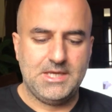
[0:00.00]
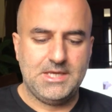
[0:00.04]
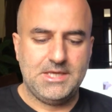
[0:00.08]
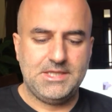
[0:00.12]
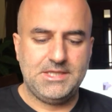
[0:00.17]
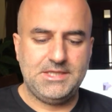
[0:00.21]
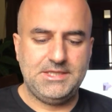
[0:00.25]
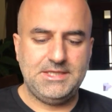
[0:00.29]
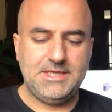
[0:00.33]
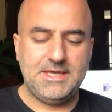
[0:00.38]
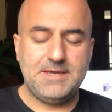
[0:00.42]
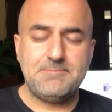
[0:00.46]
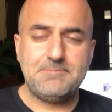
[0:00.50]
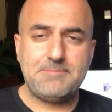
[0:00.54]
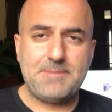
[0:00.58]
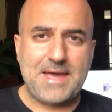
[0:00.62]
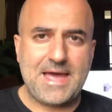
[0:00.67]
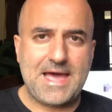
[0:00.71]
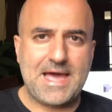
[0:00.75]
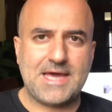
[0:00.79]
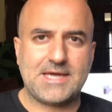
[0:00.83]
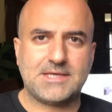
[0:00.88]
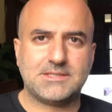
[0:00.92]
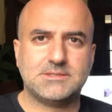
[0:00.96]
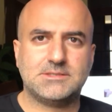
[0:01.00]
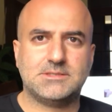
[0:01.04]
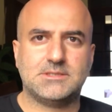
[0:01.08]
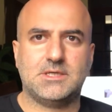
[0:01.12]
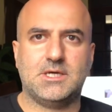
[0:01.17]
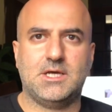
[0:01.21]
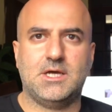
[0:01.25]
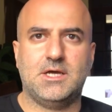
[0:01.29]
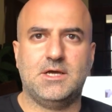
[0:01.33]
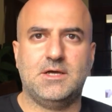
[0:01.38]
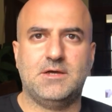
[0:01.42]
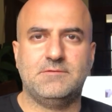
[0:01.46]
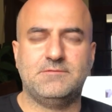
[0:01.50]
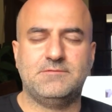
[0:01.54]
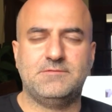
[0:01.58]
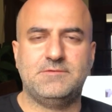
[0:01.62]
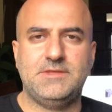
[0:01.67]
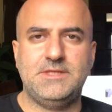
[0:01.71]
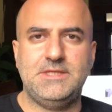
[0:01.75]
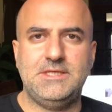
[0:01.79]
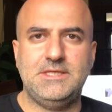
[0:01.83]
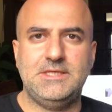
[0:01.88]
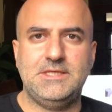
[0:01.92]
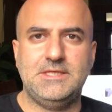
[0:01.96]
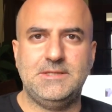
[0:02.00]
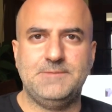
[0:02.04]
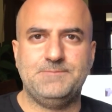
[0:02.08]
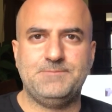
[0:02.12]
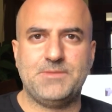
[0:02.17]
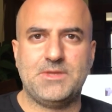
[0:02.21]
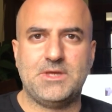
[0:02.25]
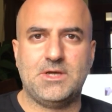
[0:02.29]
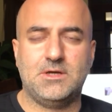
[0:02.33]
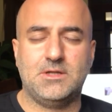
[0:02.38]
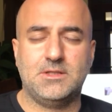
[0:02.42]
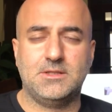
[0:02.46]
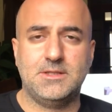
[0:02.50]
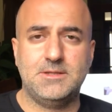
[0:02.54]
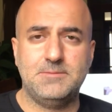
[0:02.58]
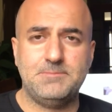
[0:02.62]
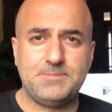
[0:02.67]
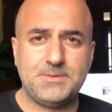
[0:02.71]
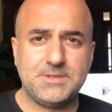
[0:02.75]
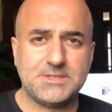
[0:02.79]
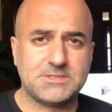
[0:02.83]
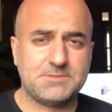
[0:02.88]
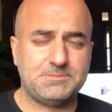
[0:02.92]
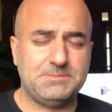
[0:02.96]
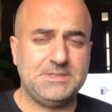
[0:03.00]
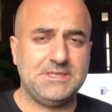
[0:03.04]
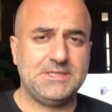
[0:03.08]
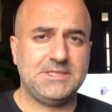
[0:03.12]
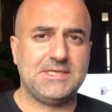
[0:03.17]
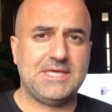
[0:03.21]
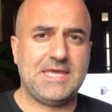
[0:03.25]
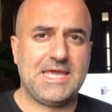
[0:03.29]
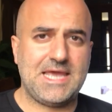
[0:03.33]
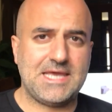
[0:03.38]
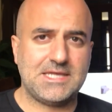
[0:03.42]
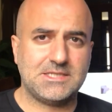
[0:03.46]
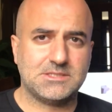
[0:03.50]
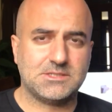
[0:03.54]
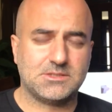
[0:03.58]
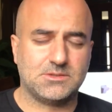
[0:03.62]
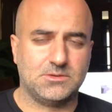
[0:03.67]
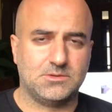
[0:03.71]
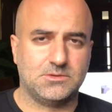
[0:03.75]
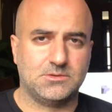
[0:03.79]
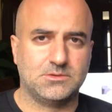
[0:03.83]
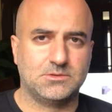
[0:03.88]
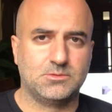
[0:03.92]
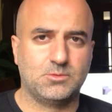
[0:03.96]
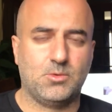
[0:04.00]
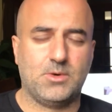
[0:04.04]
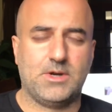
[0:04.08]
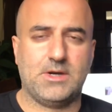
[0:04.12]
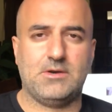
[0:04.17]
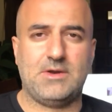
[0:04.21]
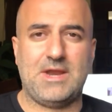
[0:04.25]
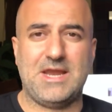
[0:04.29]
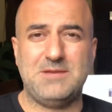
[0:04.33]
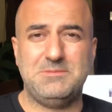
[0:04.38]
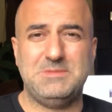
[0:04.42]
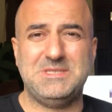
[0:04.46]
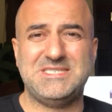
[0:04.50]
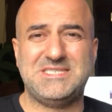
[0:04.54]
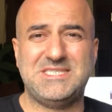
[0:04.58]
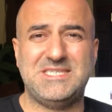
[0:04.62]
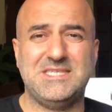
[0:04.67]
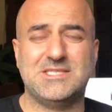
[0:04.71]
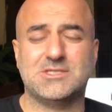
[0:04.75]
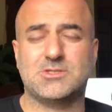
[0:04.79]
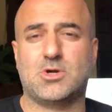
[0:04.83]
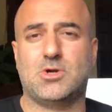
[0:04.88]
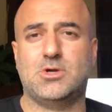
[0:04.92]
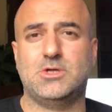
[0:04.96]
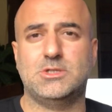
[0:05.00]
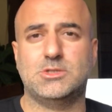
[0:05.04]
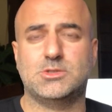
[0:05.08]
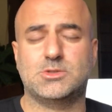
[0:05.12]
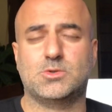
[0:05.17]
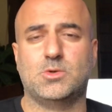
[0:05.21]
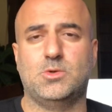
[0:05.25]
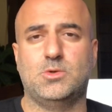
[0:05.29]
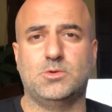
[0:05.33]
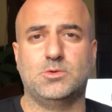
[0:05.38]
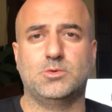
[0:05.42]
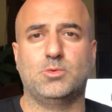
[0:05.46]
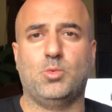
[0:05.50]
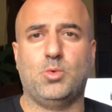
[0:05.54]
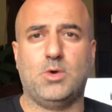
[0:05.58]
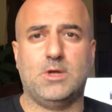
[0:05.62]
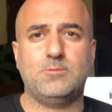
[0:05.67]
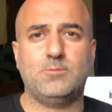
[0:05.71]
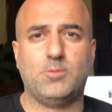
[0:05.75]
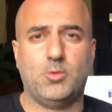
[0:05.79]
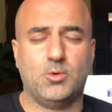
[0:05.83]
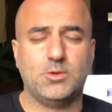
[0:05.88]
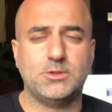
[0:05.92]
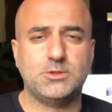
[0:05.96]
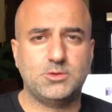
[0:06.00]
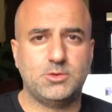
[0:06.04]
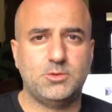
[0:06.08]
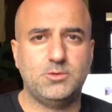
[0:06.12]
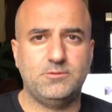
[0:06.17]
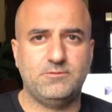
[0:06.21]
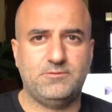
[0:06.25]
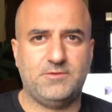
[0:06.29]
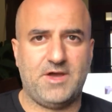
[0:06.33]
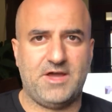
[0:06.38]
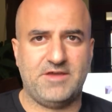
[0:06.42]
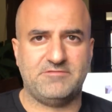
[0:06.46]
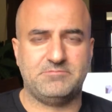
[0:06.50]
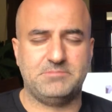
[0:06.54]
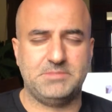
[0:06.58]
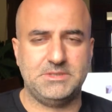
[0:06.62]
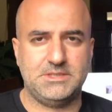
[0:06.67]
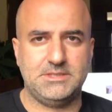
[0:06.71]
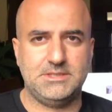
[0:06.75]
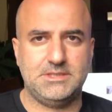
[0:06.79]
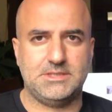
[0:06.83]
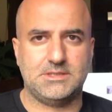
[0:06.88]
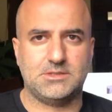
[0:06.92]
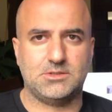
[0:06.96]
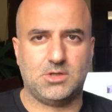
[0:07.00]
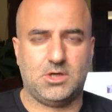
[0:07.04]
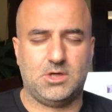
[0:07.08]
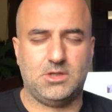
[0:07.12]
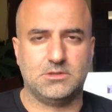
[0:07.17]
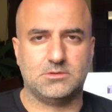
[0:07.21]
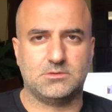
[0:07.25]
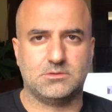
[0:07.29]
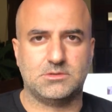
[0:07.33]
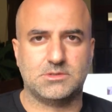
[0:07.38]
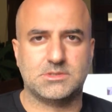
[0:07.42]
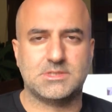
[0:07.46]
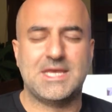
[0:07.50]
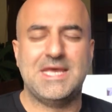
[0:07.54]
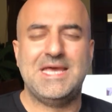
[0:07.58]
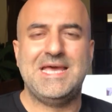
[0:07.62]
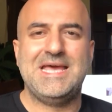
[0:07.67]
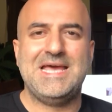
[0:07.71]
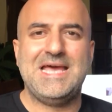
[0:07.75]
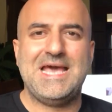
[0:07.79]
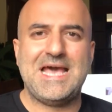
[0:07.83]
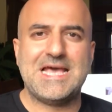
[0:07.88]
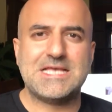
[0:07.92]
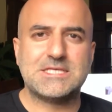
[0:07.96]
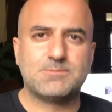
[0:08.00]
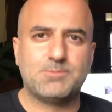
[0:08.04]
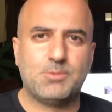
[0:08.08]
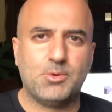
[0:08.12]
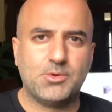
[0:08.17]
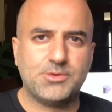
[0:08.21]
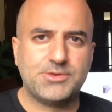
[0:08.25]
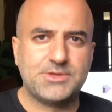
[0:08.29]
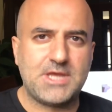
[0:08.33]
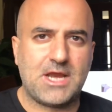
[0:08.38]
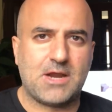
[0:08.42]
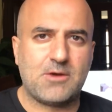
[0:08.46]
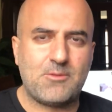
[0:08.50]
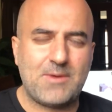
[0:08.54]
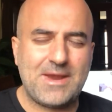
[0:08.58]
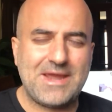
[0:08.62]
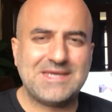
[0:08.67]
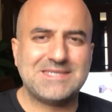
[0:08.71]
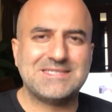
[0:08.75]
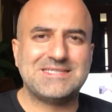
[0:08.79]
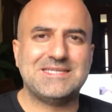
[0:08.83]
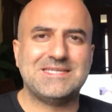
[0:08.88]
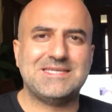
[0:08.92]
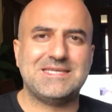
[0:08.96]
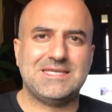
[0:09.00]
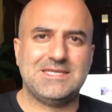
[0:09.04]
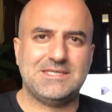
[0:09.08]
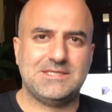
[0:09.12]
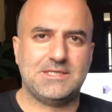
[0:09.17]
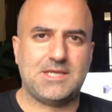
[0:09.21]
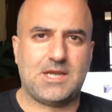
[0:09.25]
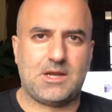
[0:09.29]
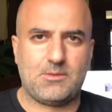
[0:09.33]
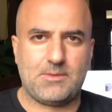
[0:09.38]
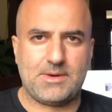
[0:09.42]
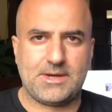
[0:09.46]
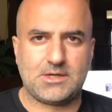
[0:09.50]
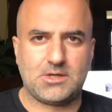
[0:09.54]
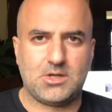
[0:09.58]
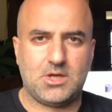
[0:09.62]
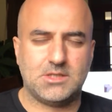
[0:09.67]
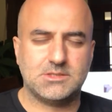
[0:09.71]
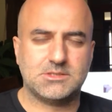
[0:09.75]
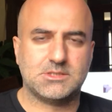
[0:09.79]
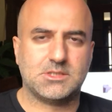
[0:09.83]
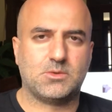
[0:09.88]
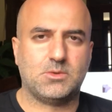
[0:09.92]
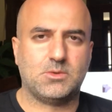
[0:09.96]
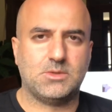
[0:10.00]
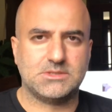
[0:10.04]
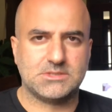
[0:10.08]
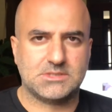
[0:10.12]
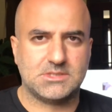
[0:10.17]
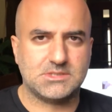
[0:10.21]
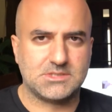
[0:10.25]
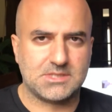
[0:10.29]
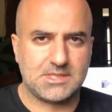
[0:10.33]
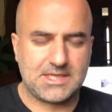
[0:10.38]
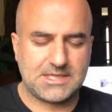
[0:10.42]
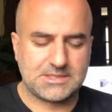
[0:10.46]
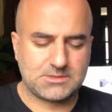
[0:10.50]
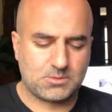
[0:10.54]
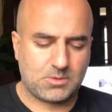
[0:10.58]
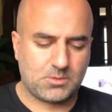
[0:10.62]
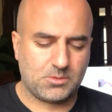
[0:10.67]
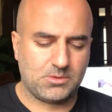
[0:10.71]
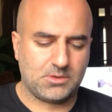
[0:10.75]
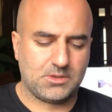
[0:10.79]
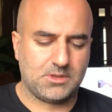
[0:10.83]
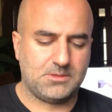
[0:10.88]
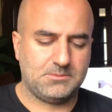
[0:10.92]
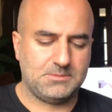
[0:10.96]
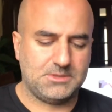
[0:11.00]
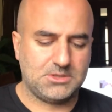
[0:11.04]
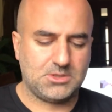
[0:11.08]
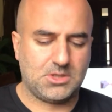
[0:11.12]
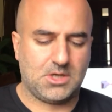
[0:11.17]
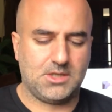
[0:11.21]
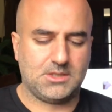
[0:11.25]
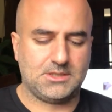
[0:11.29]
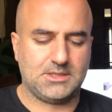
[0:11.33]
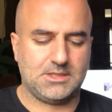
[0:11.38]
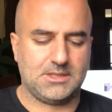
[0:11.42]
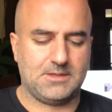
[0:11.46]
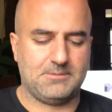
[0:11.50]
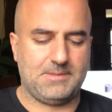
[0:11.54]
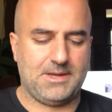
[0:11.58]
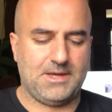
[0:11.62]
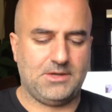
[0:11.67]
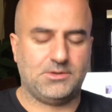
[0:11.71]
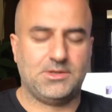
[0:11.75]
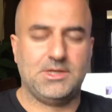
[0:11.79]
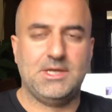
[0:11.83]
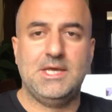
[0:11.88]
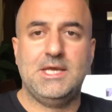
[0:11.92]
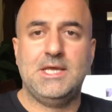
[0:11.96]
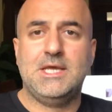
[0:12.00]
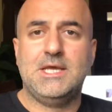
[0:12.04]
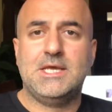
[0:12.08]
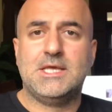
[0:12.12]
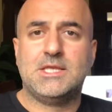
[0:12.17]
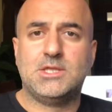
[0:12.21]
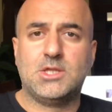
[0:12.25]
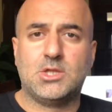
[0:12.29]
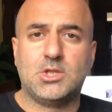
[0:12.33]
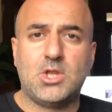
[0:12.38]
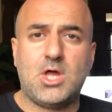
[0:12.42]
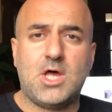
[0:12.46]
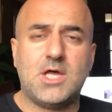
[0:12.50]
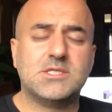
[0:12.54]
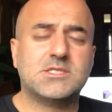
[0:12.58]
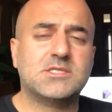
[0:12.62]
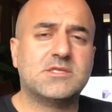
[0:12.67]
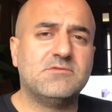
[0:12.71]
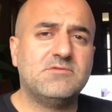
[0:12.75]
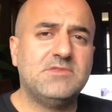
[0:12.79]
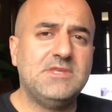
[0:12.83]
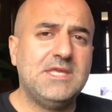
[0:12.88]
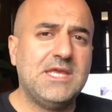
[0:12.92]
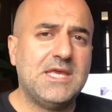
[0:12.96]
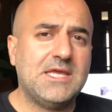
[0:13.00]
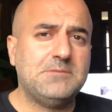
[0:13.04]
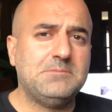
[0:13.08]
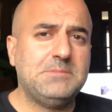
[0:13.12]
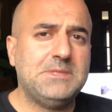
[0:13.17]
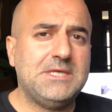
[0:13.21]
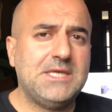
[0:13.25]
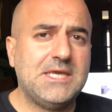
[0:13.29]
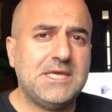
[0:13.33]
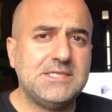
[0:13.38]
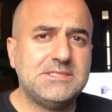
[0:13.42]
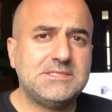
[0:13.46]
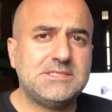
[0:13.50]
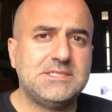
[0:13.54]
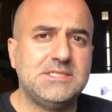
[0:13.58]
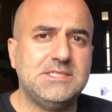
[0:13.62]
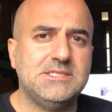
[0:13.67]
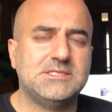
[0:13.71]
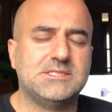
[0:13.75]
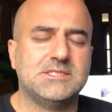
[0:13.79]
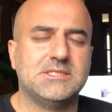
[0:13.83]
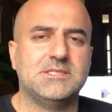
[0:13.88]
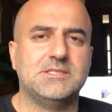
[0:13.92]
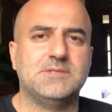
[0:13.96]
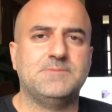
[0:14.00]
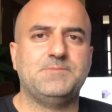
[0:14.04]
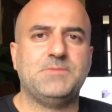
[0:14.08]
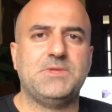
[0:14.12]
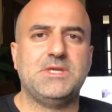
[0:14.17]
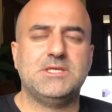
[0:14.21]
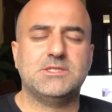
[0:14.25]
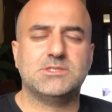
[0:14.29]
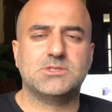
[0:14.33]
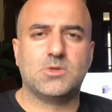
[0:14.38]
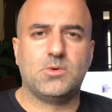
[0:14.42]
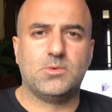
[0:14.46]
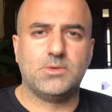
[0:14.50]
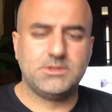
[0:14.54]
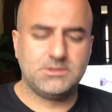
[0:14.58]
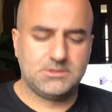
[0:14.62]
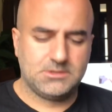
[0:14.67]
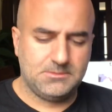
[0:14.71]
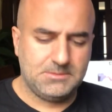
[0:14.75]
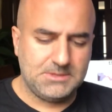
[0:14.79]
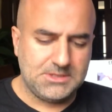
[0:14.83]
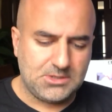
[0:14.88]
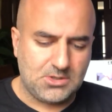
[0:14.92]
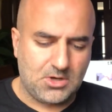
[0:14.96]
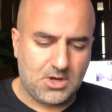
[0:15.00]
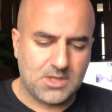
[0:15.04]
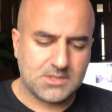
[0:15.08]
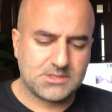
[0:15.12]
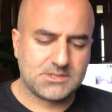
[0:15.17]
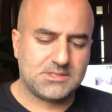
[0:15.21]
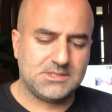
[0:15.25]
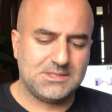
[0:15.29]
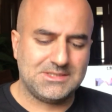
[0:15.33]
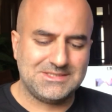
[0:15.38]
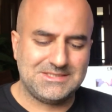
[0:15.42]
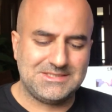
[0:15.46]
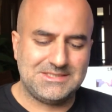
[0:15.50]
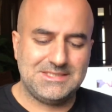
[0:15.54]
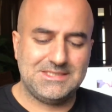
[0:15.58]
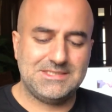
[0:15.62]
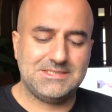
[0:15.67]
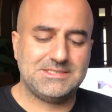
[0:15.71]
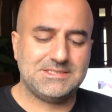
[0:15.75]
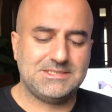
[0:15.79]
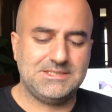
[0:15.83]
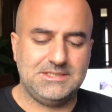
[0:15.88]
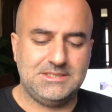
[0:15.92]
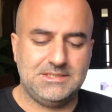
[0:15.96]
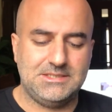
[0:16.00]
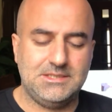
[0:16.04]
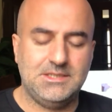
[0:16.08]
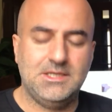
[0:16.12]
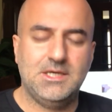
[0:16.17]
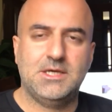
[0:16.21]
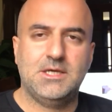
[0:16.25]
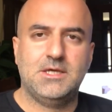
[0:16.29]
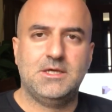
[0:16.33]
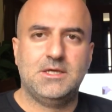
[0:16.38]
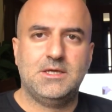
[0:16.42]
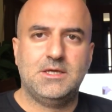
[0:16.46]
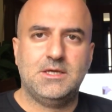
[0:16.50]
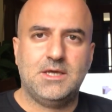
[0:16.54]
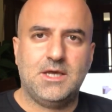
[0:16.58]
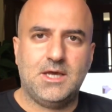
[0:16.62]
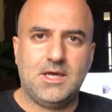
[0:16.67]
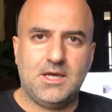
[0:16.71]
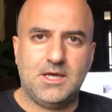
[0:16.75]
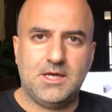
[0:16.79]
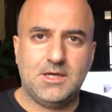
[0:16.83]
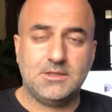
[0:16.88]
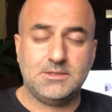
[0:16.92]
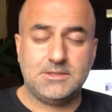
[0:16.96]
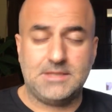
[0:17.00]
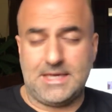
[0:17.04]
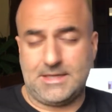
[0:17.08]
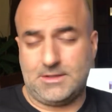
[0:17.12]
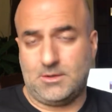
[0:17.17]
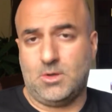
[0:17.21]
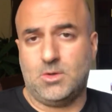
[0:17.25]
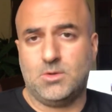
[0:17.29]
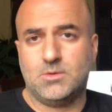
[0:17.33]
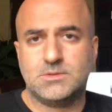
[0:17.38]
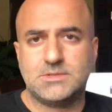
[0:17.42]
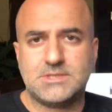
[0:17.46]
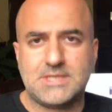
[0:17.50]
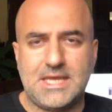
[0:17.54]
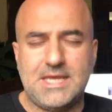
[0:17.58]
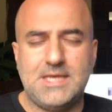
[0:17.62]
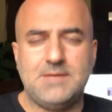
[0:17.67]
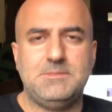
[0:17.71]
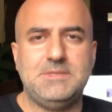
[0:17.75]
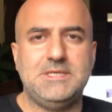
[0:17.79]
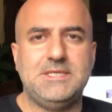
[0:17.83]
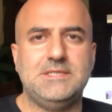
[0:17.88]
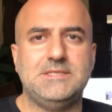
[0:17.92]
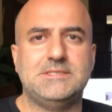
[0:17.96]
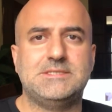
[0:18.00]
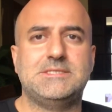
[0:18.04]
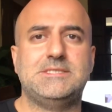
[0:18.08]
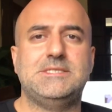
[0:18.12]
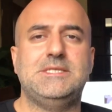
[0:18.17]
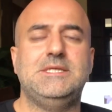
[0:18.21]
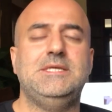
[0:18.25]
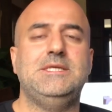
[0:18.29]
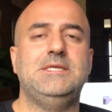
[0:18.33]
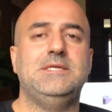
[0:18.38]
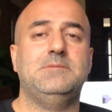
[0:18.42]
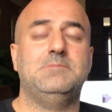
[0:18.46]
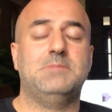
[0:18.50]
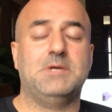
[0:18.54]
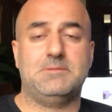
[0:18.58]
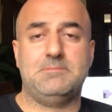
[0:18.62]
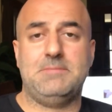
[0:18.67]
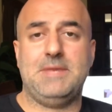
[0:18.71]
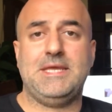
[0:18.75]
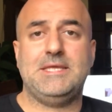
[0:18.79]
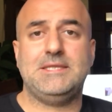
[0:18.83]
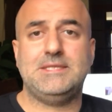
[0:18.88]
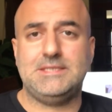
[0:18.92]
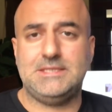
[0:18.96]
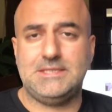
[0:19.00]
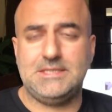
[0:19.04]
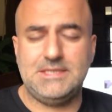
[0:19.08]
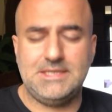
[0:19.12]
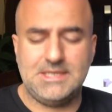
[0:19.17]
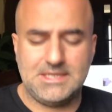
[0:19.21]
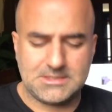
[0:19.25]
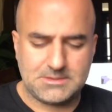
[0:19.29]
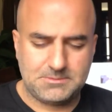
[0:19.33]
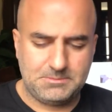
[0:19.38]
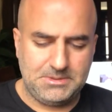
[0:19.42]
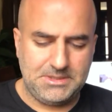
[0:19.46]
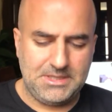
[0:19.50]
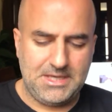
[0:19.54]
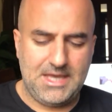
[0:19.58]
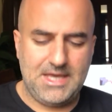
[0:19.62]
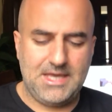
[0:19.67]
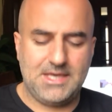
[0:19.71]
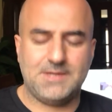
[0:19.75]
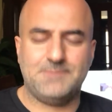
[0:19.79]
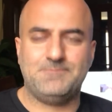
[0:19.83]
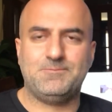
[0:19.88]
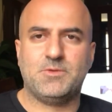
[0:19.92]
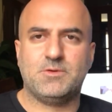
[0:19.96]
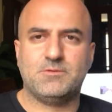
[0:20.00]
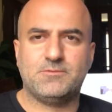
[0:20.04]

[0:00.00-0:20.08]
The impact of the Olympics being canceled, where NBC has already sold $1.25 billion, has both direct and indirect consequences, and that's what we're going to be talking about. The loss of the NBA season is going to be costing Disney, uh, that owns ABC, but mainly ESPN,